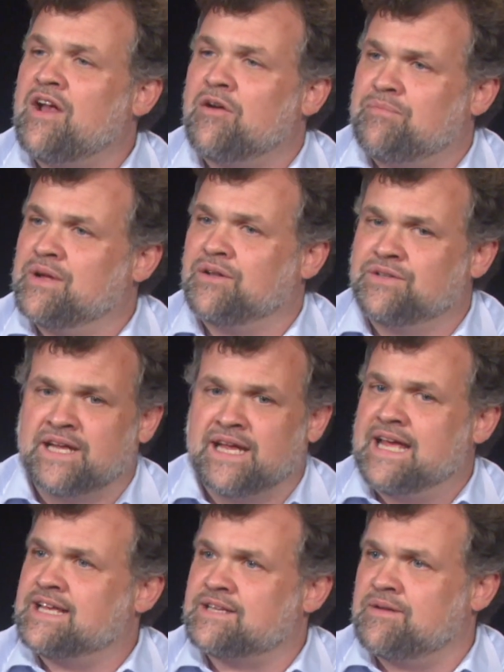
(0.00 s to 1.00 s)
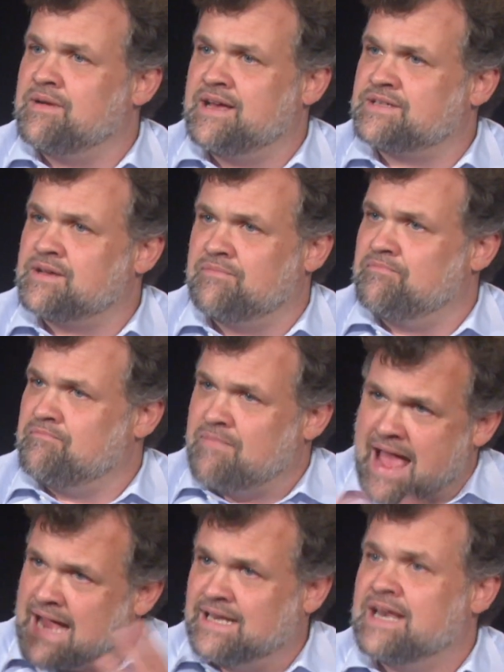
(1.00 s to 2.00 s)
are building is a
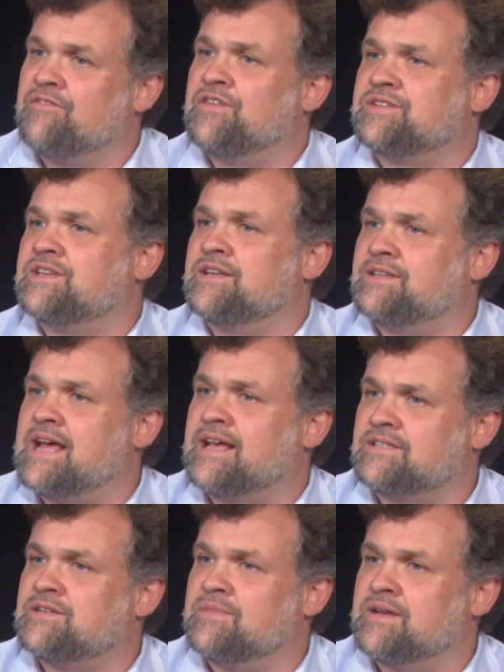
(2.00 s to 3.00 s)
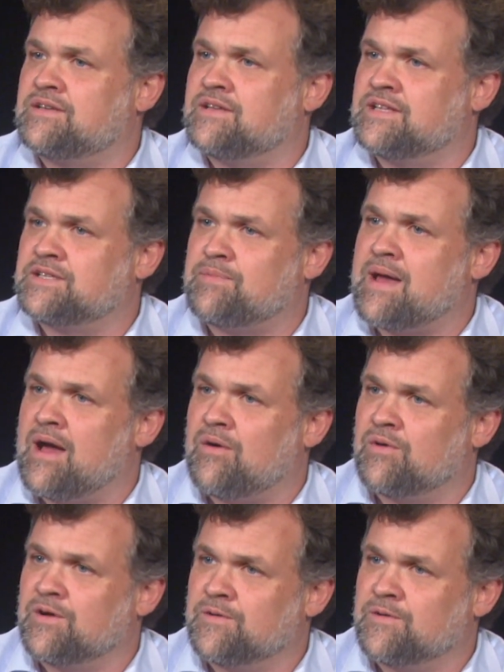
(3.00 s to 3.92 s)
magnificent testament to this power.